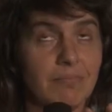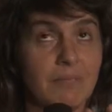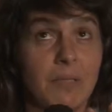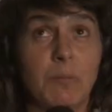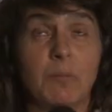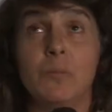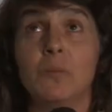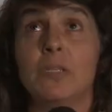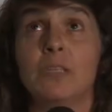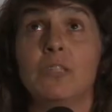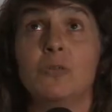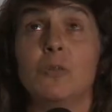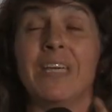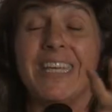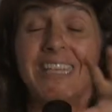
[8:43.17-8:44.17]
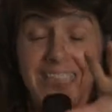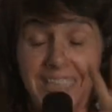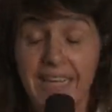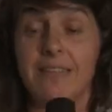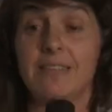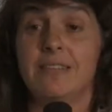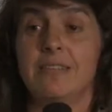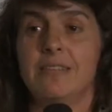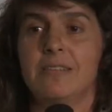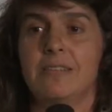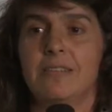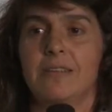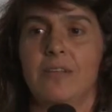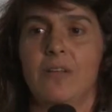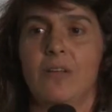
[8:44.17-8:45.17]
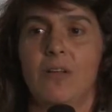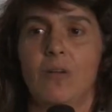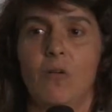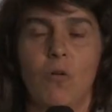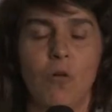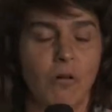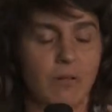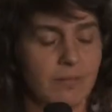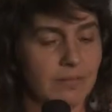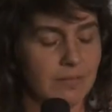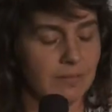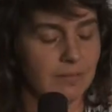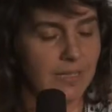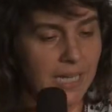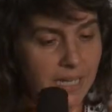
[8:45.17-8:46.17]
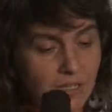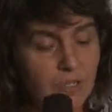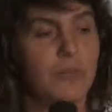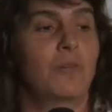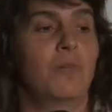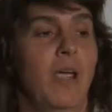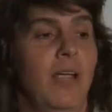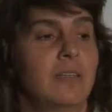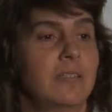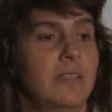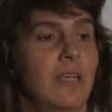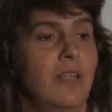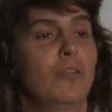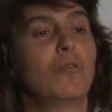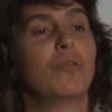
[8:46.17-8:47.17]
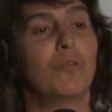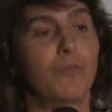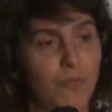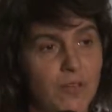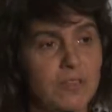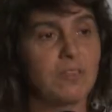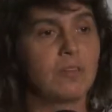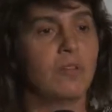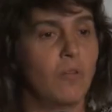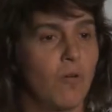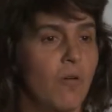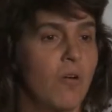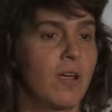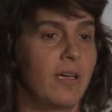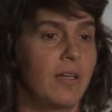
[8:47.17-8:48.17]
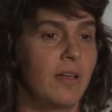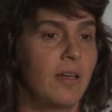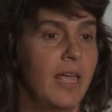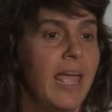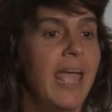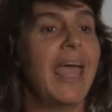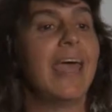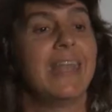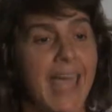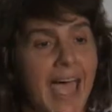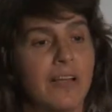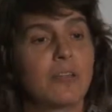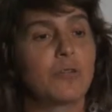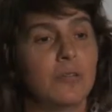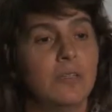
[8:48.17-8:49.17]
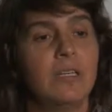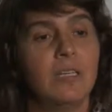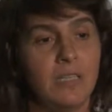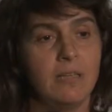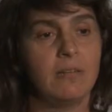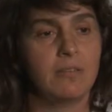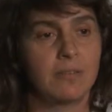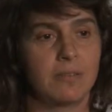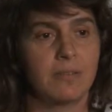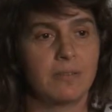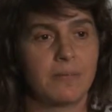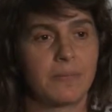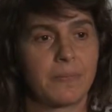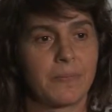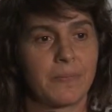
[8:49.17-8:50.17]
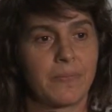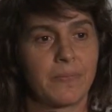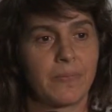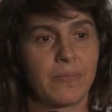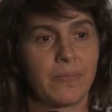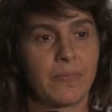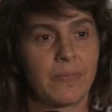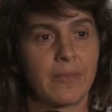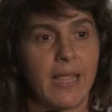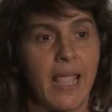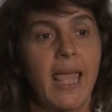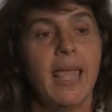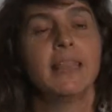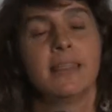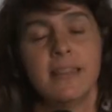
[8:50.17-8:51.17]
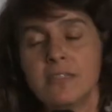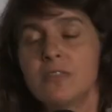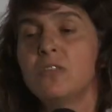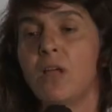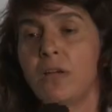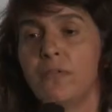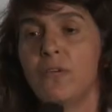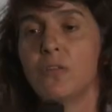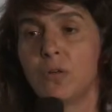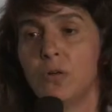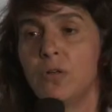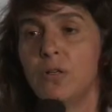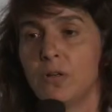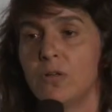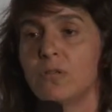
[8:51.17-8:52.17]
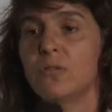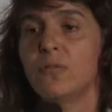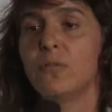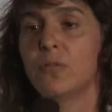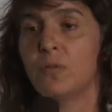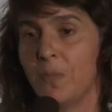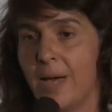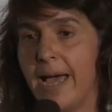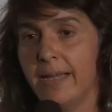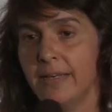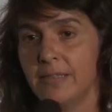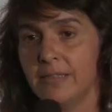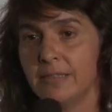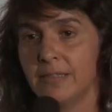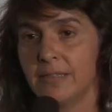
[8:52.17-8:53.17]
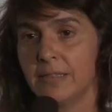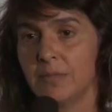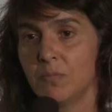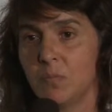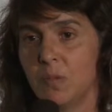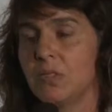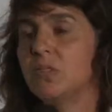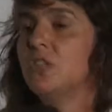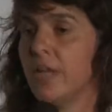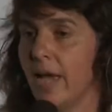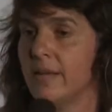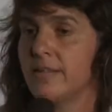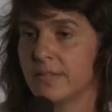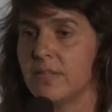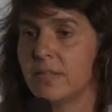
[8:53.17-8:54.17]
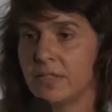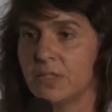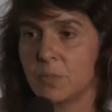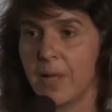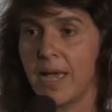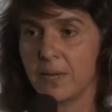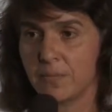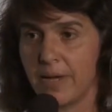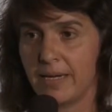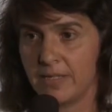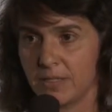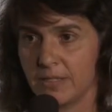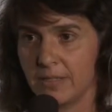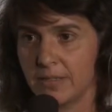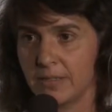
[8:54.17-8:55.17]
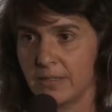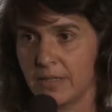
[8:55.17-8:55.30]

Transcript: let me put it this way, hits or integrates into the physical organ and actually heals it. This is done for the good and also for the bad, because yes, there is black magic.